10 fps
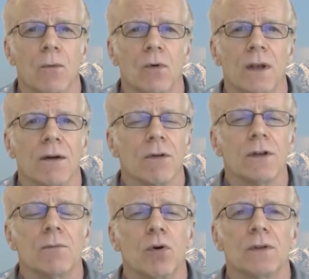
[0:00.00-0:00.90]
Whenever
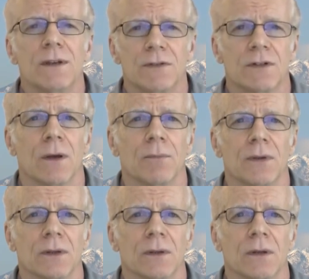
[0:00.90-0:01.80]
you believe
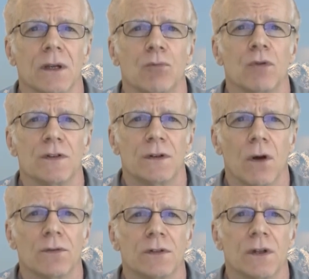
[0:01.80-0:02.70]
something, it
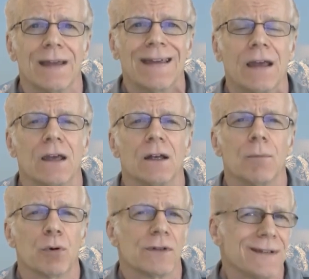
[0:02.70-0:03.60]
results in
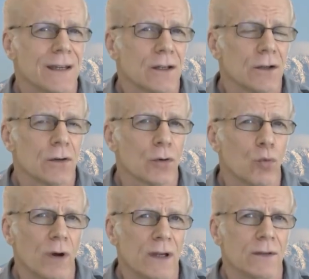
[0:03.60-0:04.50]
a particular
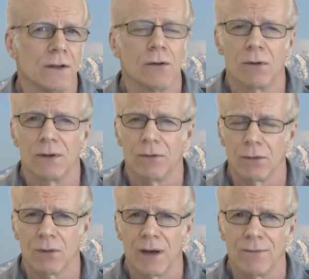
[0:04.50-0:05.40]
way that you live
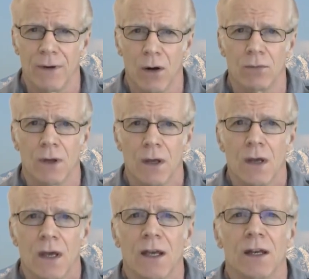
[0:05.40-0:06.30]
your life out.
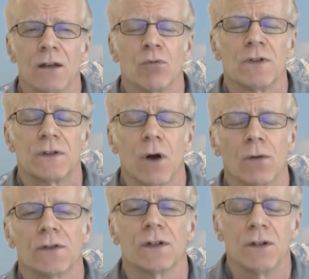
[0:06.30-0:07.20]
It
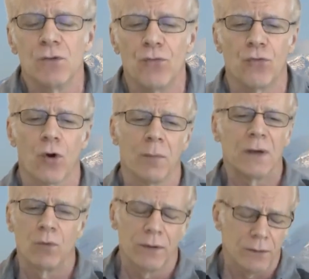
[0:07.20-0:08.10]
results in you
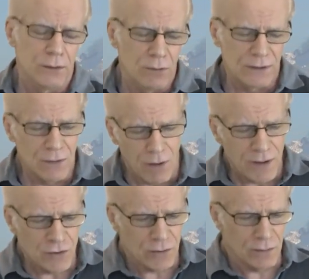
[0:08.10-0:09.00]
forming, whether you
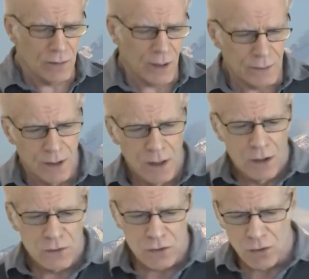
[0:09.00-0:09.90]
acknowledge it or not,
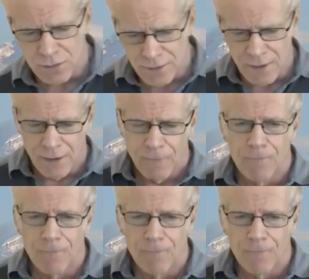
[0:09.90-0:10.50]
certain